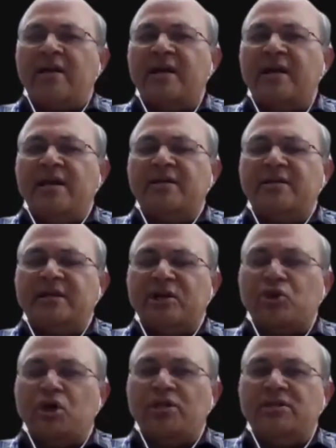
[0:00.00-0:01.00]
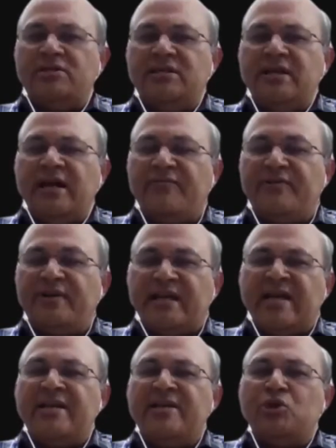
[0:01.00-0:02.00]
R&D and technology have
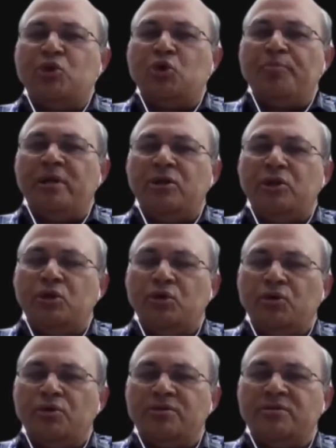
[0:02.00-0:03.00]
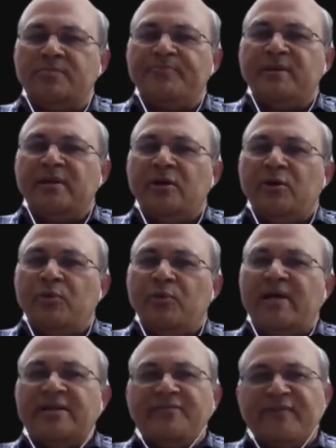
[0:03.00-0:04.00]
tended to be those
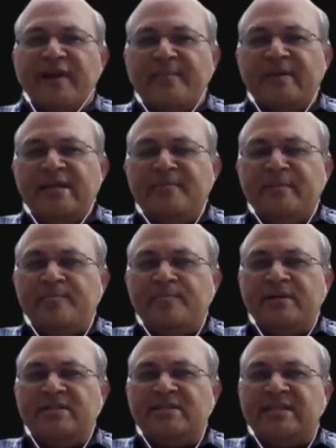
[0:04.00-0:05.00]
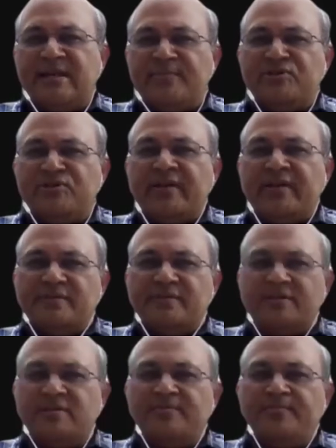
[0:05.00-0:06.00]
where the family members themselves
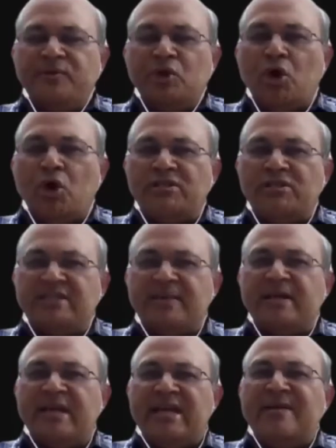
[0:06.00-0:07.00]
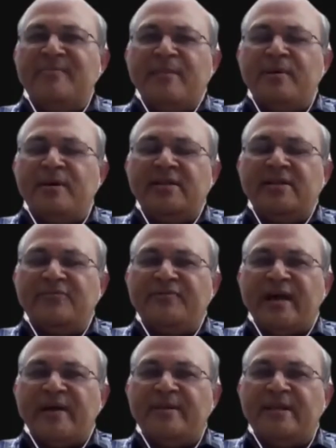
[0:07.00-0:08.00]
or some key member in the
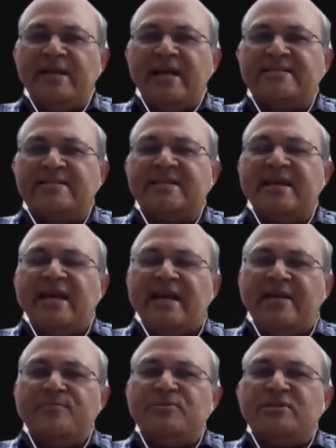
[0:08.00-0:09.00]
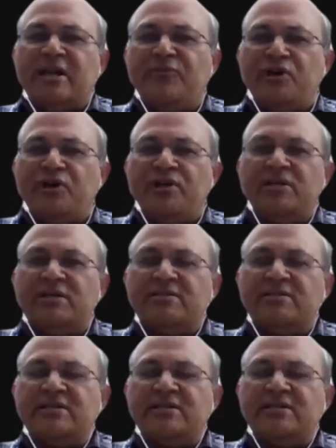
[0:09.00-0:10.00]
family has himself or herself